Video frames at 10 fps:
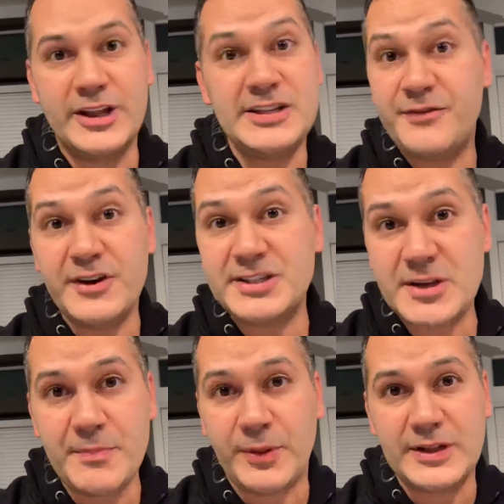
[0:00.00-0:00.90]
And it's very
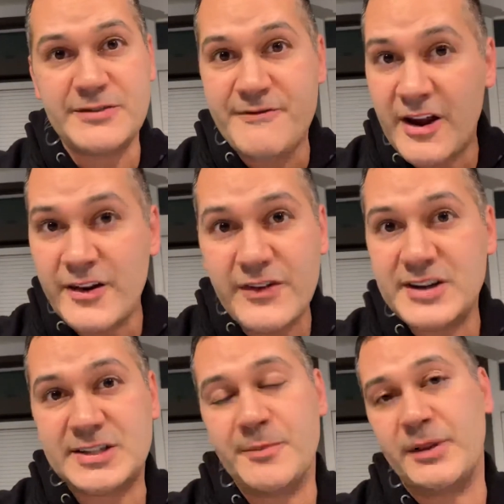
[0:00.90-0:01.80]
simple. It's a very,
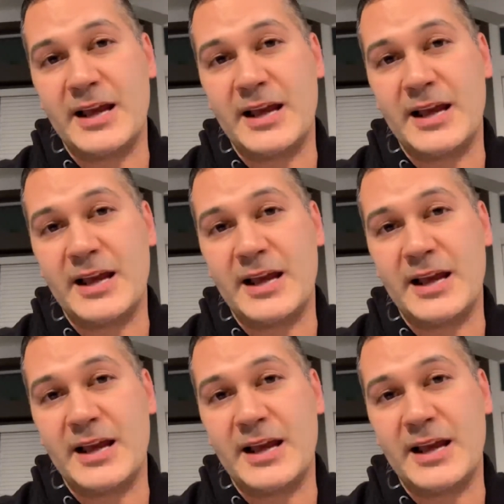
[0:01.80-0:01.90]
very simple